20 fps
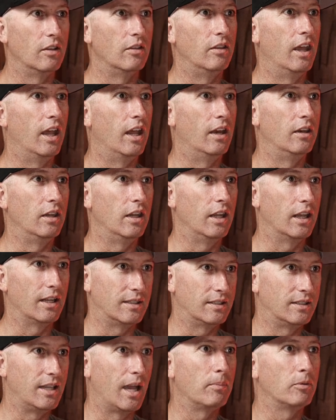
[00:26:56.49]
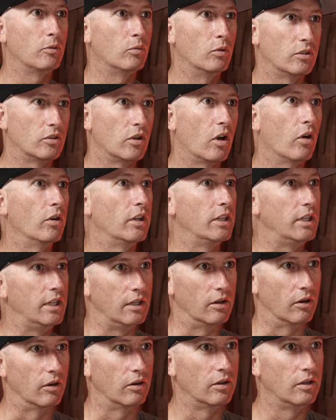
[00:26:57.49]
then accept what's already
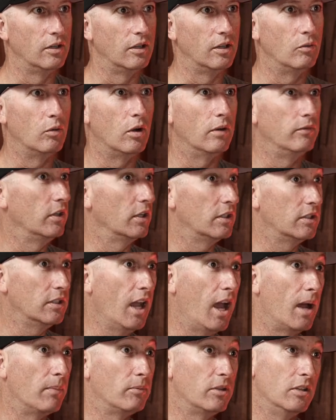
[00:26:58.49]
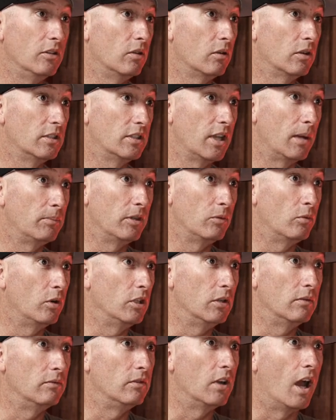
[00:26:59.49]
here. Well, if you accept, then you're accepting what
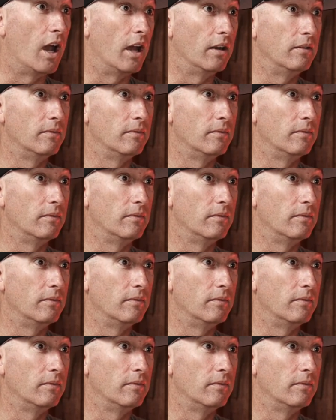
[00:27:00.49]
you've got.